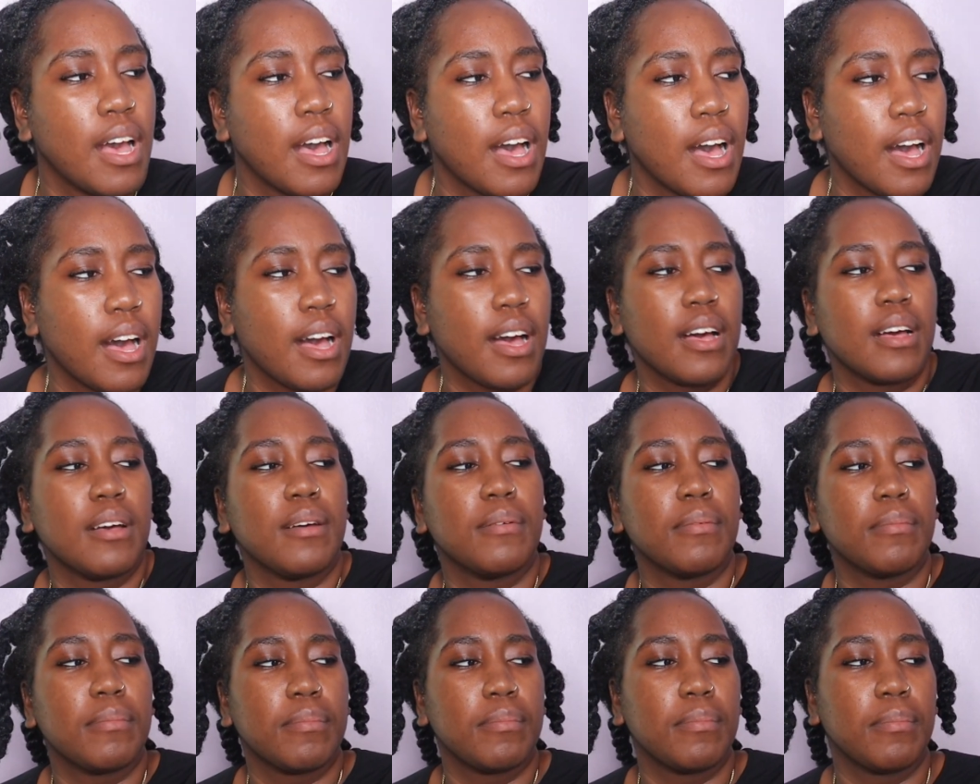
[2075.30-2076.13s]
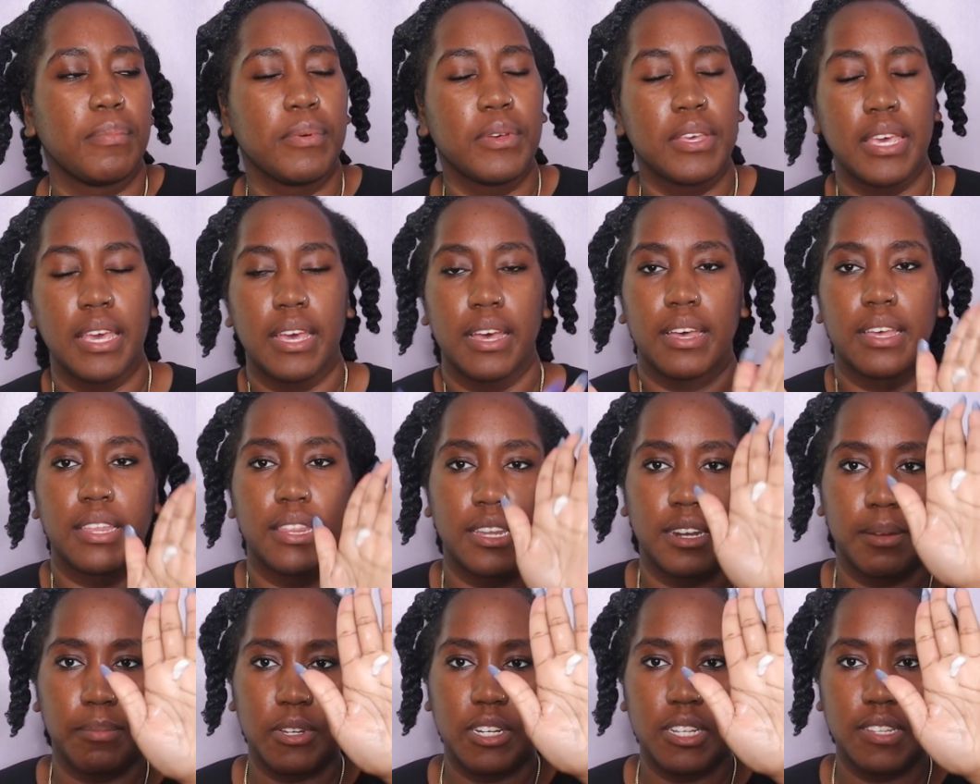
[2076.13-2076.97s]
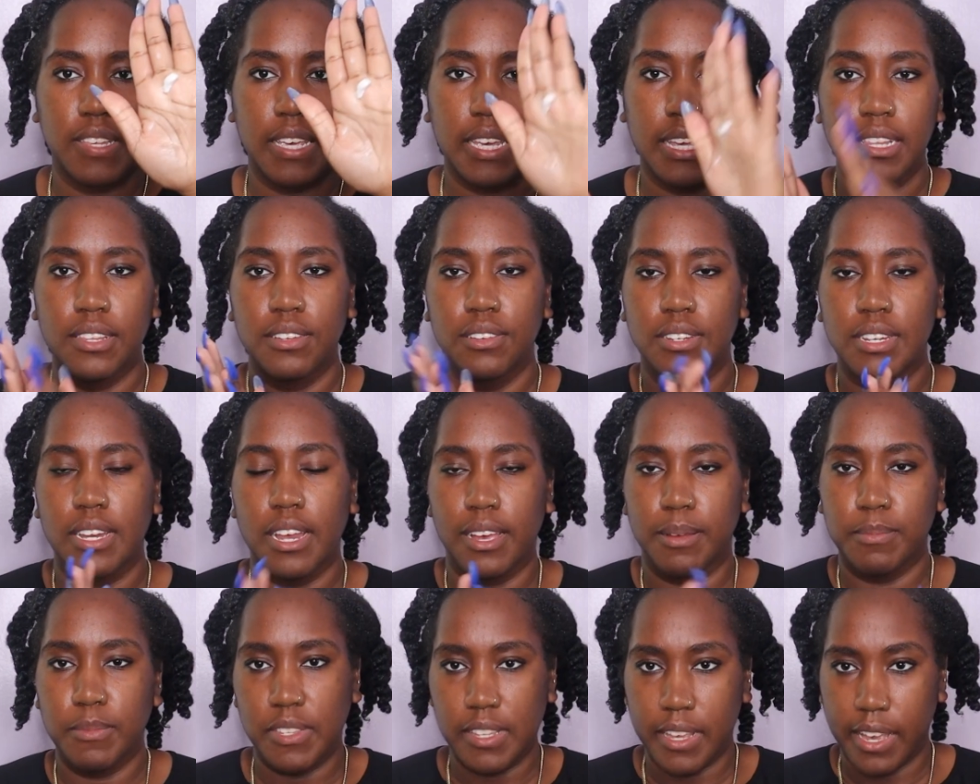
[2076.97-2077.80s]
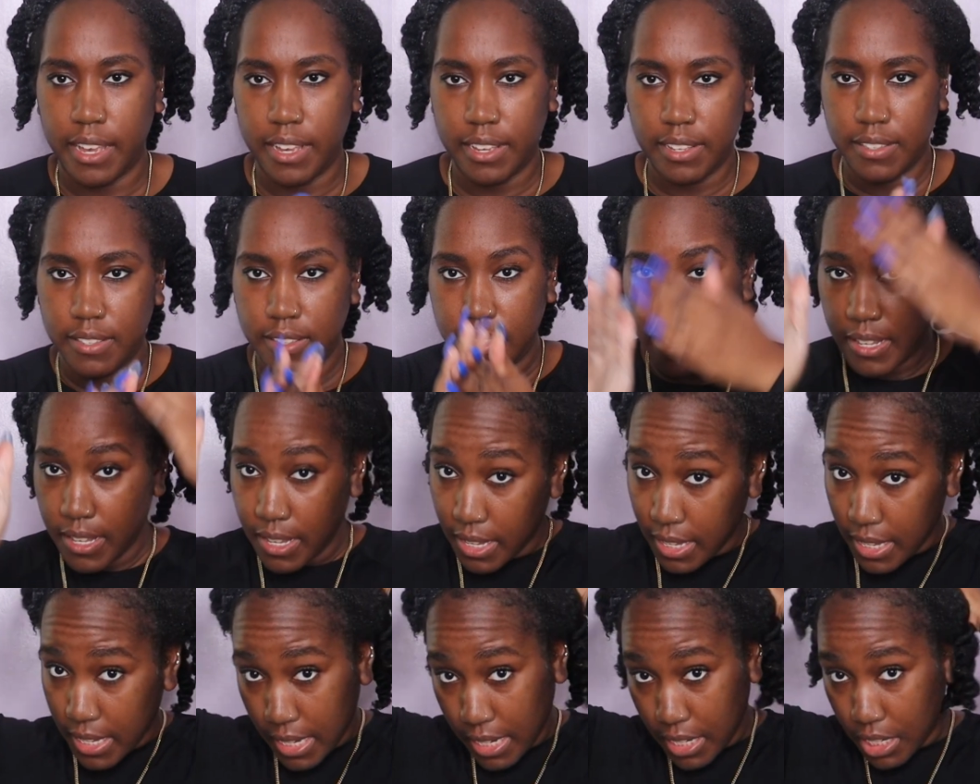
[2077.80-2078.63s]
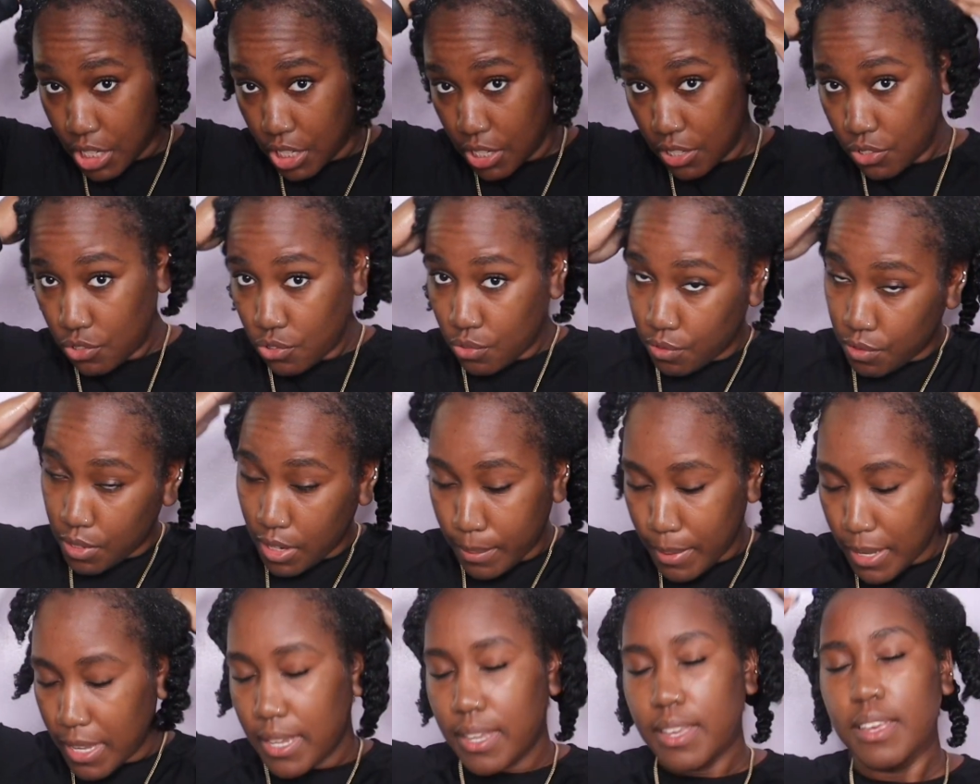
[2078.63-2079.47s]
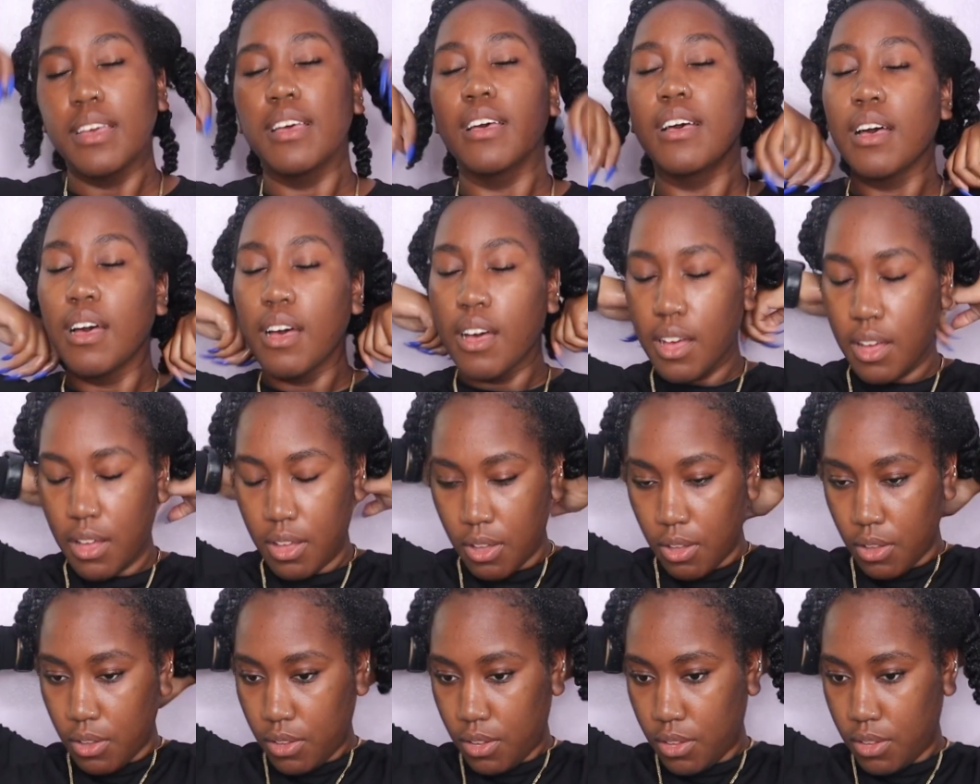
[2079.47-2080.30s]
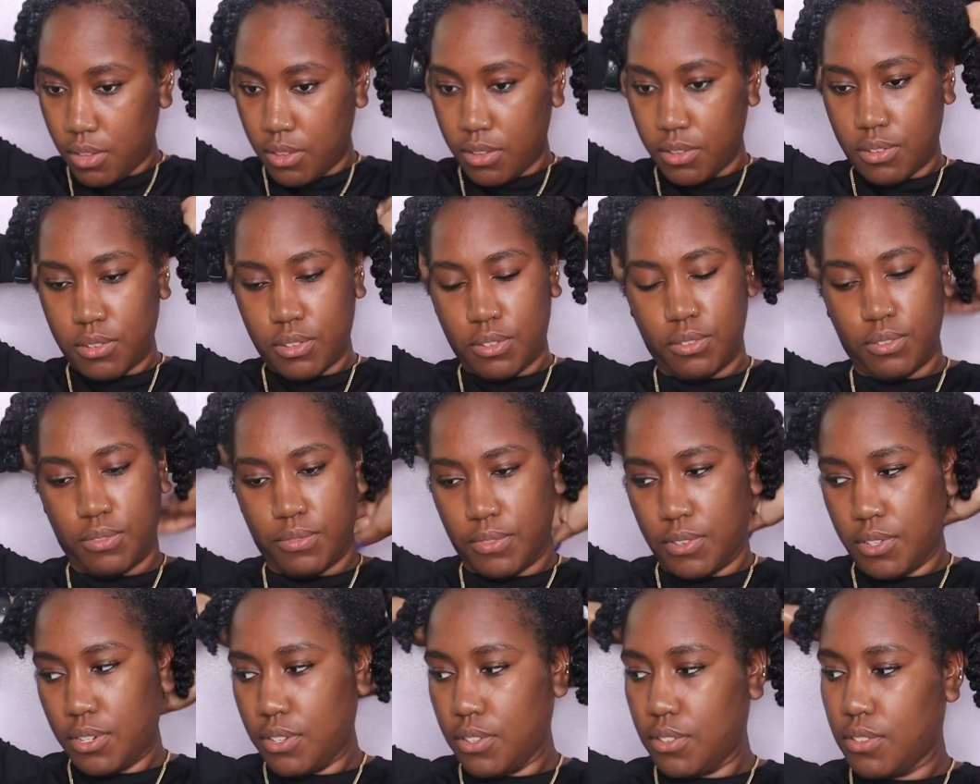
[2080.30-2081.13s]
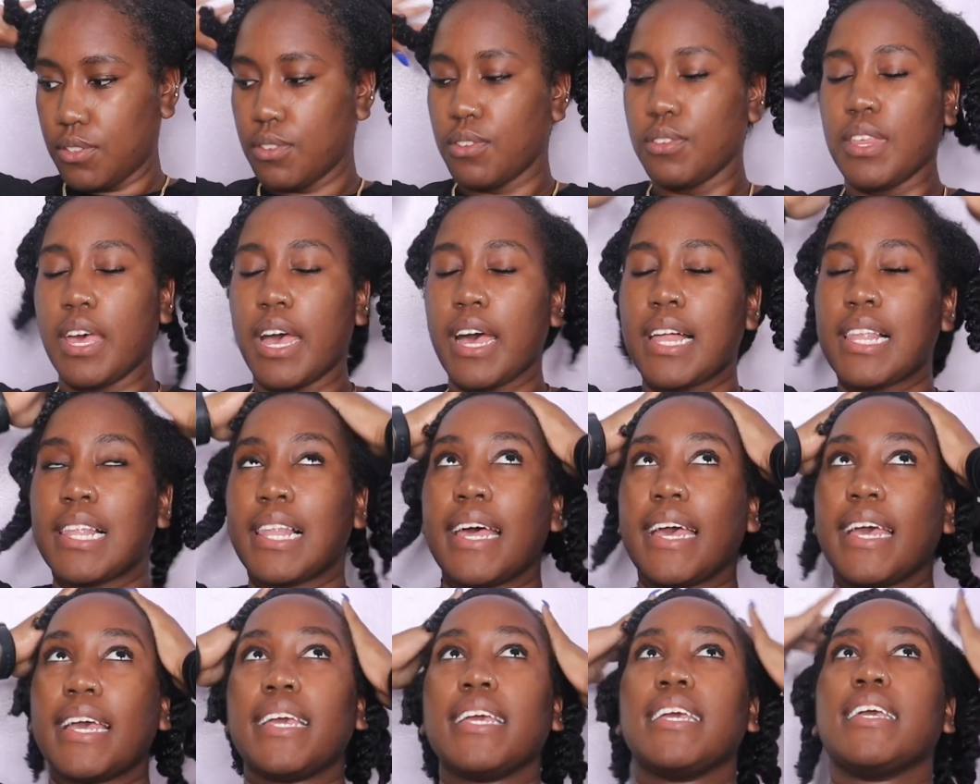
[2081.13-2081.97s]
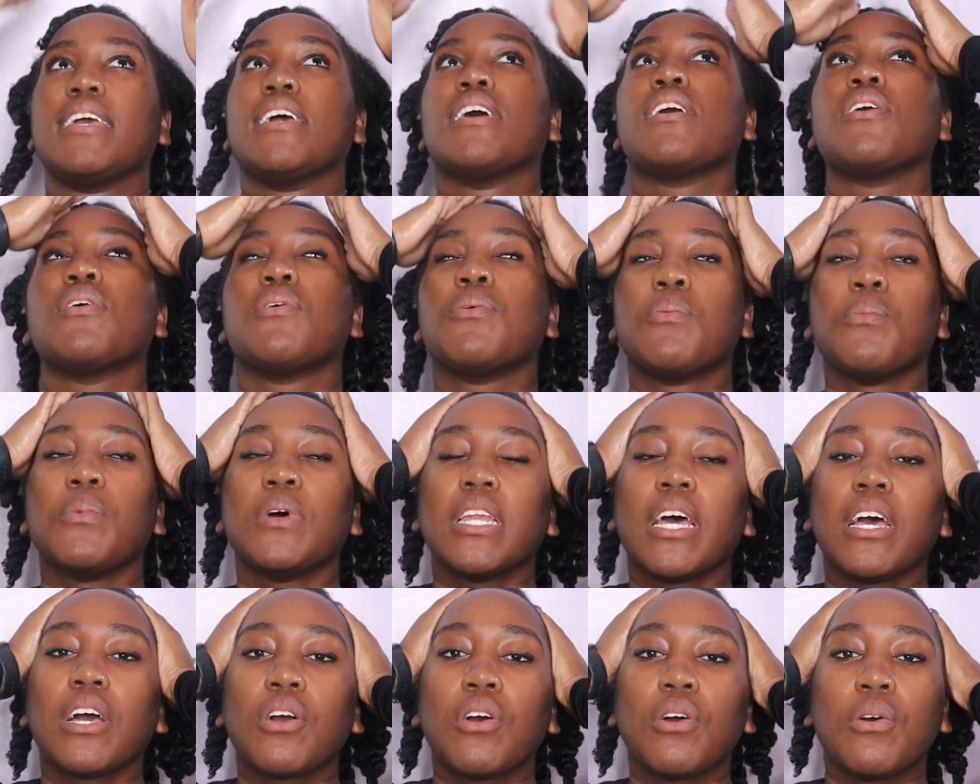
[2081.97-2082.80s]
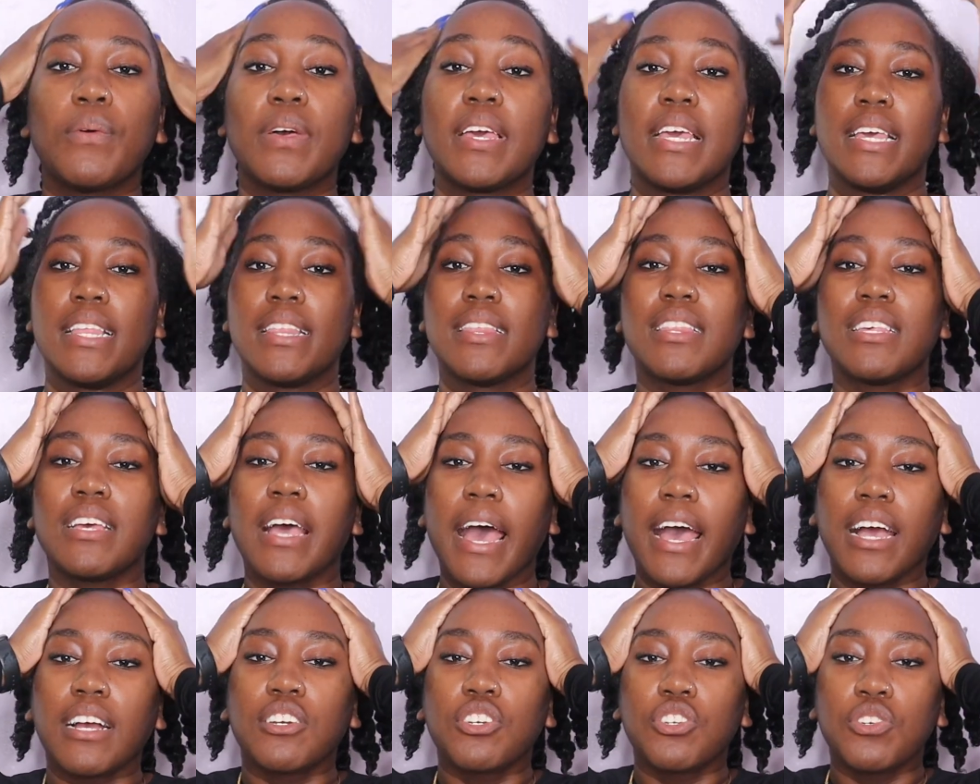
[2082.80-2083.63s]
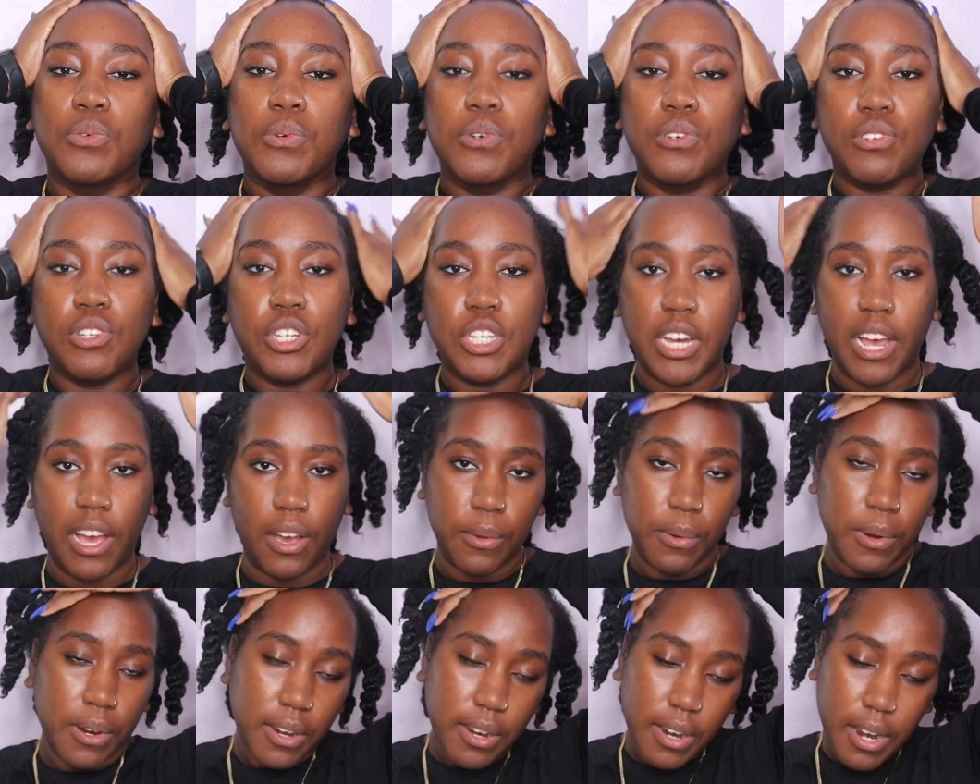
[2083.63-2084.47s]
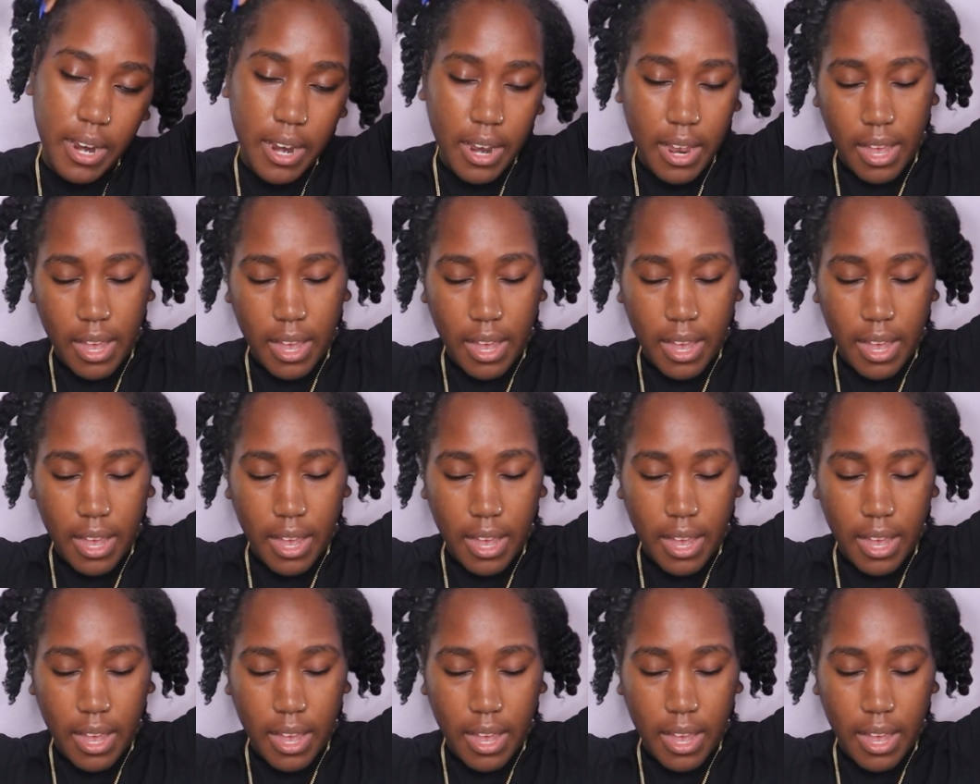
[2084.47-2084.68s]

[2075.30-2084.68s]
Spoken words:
But yeah, and then I'm gonna take a little darn size and just rub it all over so that like when I go in the actual shower,